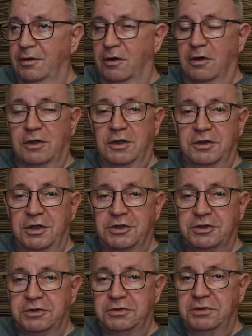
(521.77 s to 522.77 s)
heart
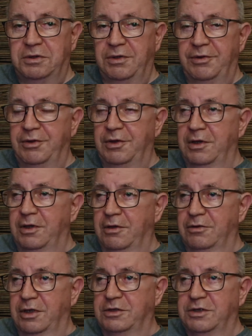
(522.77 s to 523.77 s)
condition,
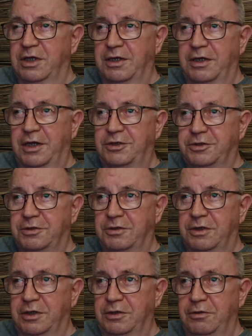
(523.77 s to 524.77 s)
things of that
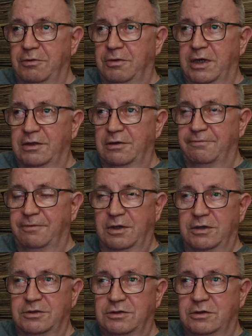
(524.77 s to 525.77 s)
nature, and you don't have the
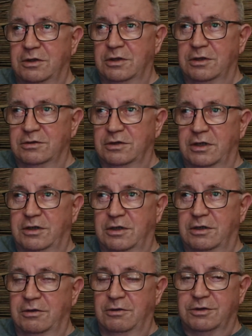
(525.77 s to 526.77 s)
funds to take
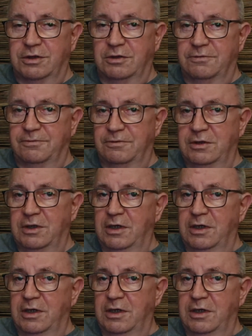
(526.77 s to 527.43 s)
care of yourself